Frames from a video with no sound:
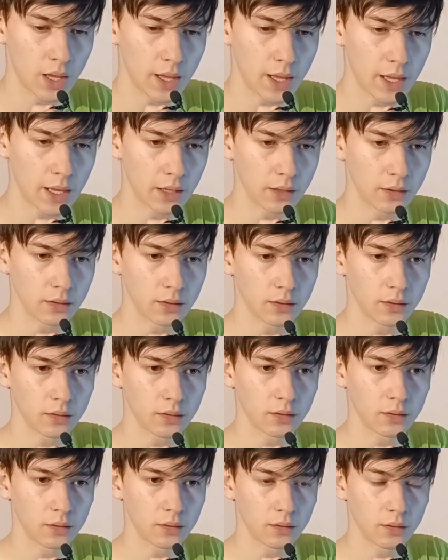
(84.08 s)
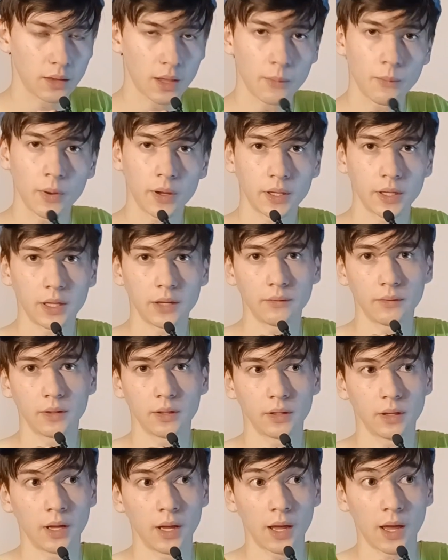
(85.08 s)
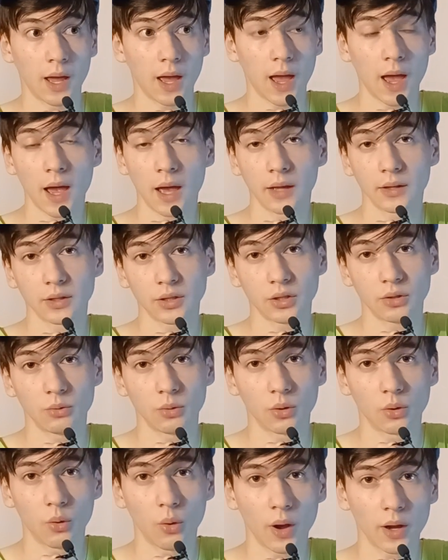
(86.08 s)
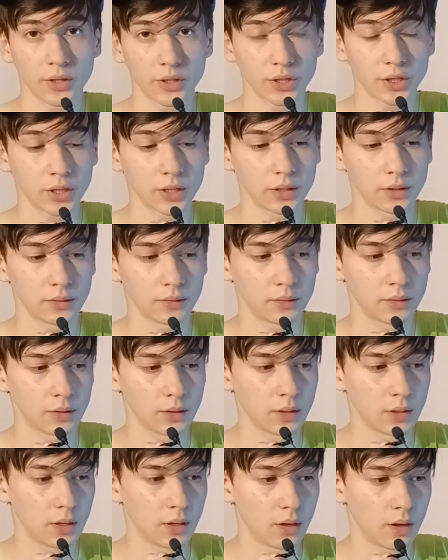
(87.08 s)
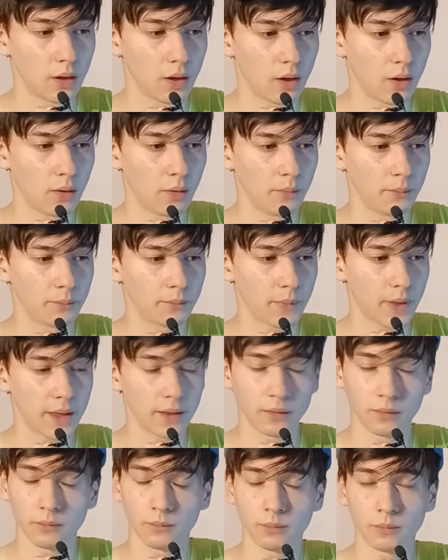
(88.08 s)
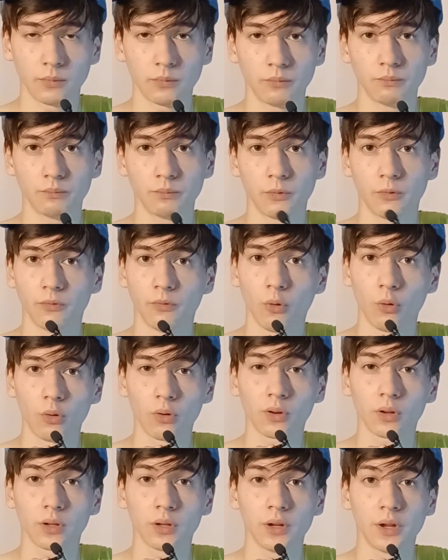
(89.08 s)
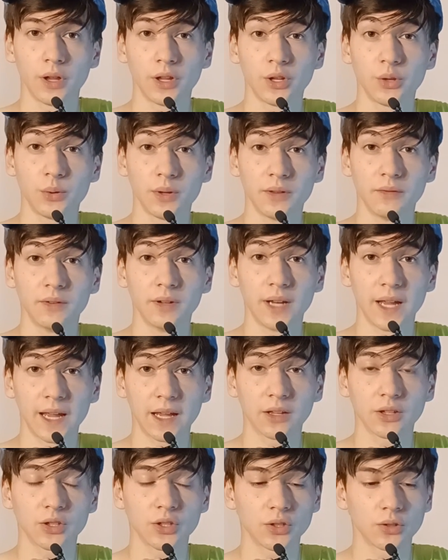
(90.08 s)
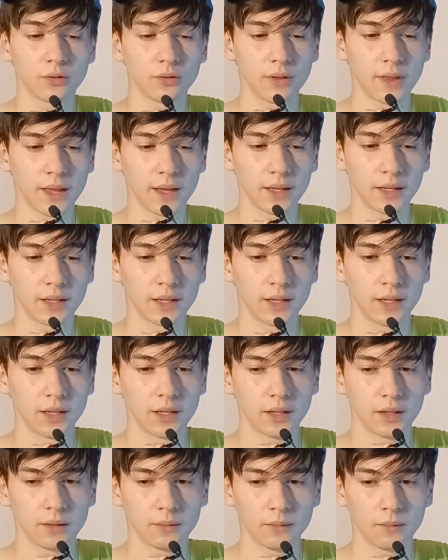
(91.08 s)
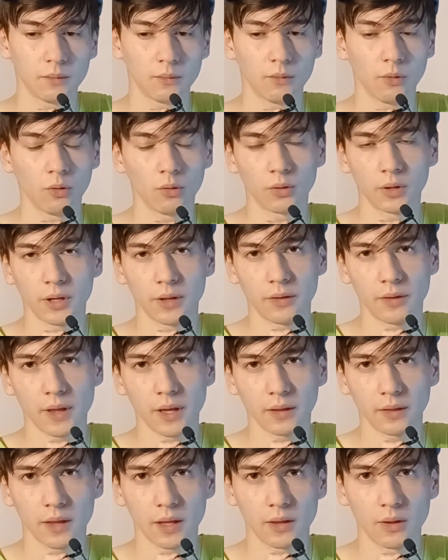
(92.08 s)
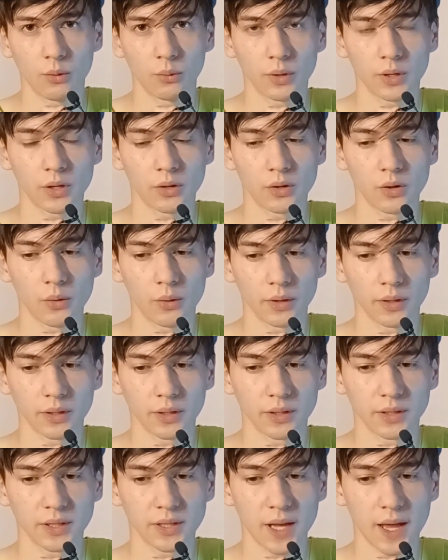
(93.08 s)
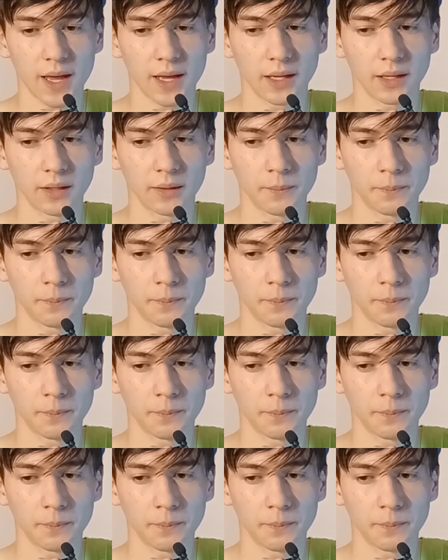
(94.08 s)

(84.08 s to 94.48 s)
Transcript: and they might even ask you a question, and before you even answer, they already think they know what you're going to say.